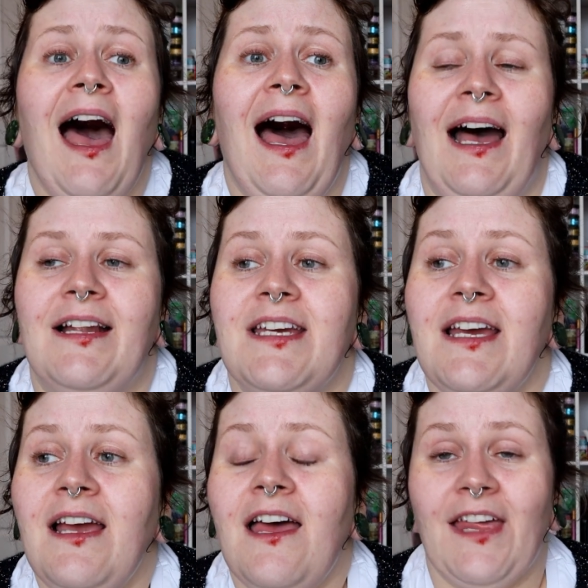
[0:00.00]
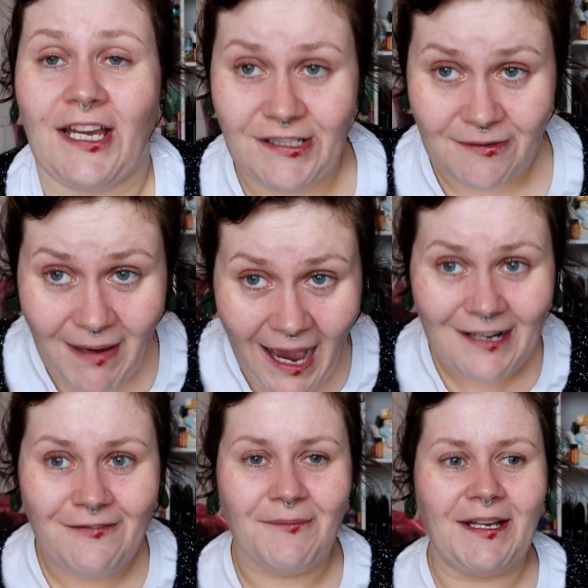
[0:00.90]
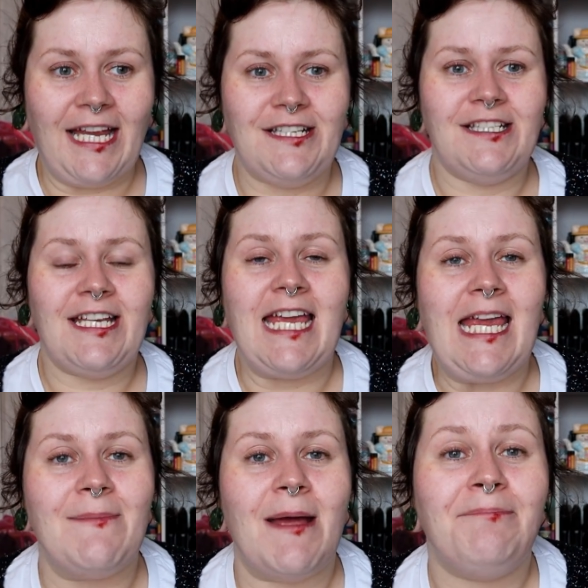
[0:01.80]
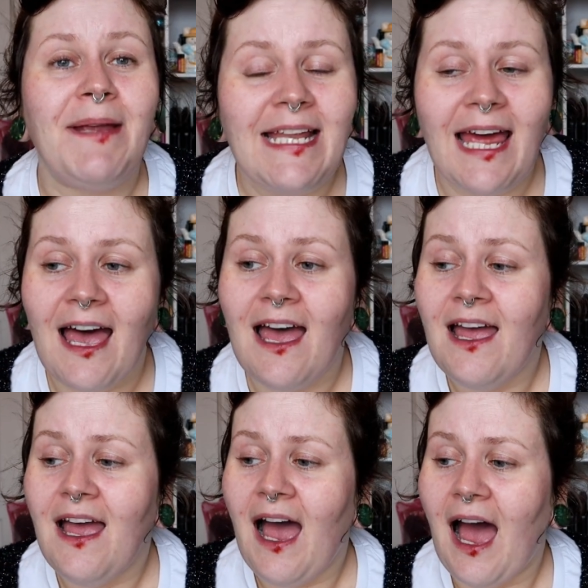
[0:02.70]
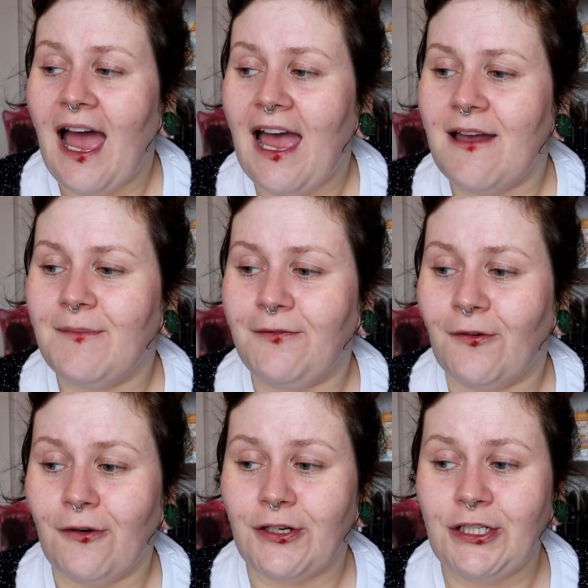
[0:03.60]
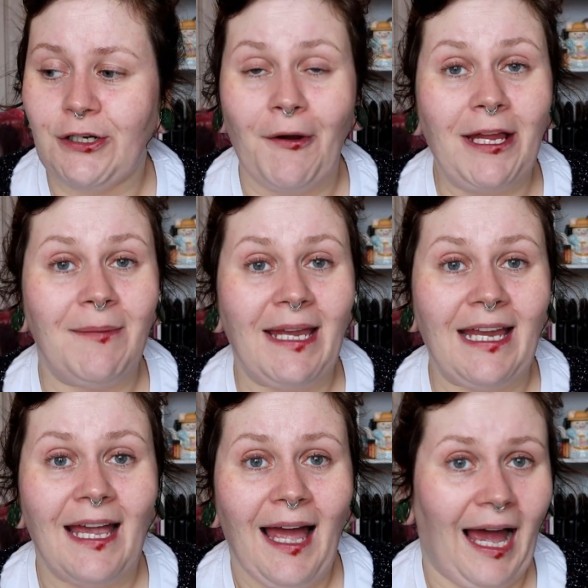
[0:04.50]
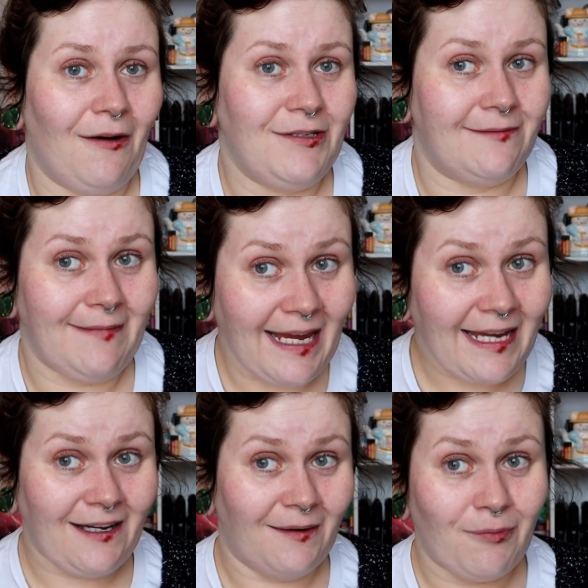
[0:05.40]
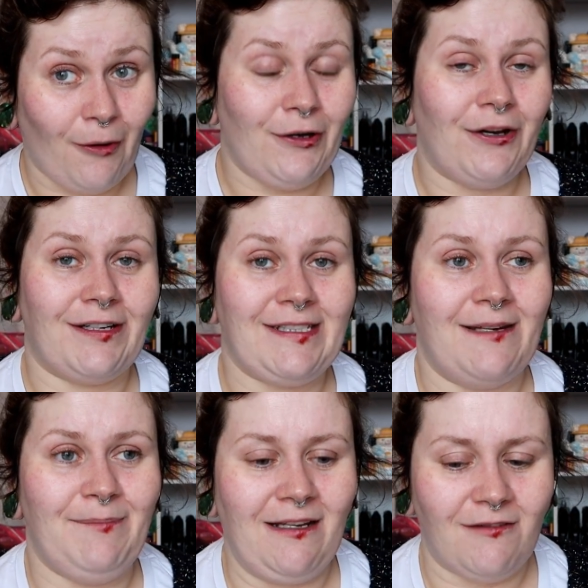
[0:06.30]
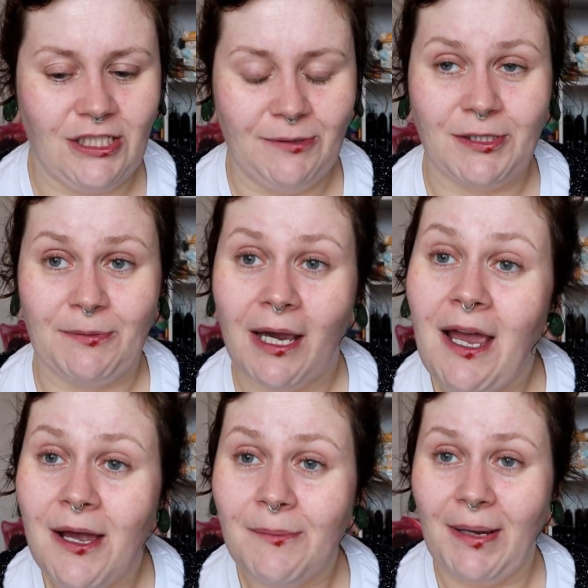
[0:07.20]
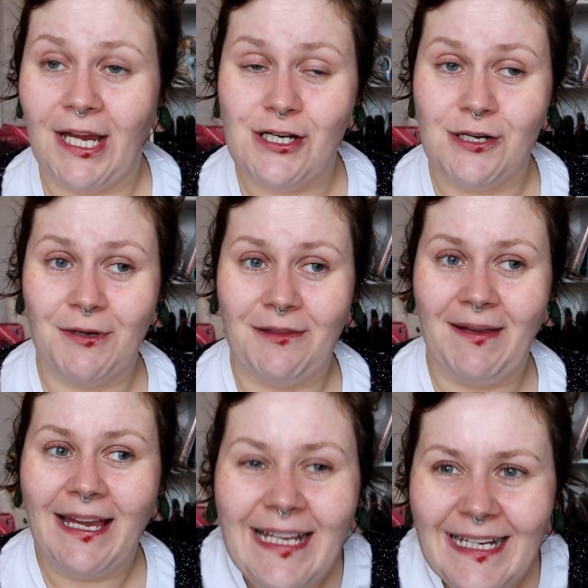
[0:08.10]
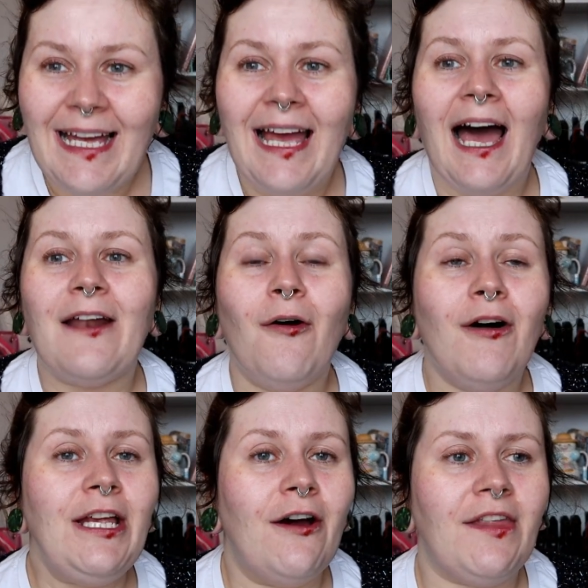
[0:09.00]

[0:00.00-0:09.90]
And thank you to Matt from the kitchen team, and Peter for showing me how to make products and being super, super patient with me. And all the